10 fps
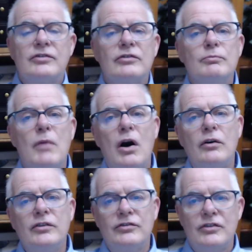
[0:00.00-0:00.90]

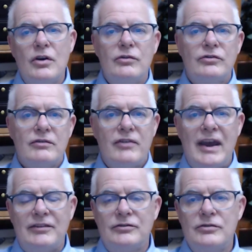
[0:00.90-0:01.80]
smallest dose of
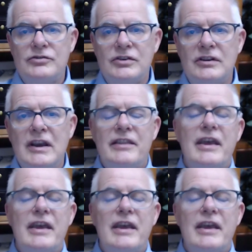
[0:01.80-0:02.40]
estrogen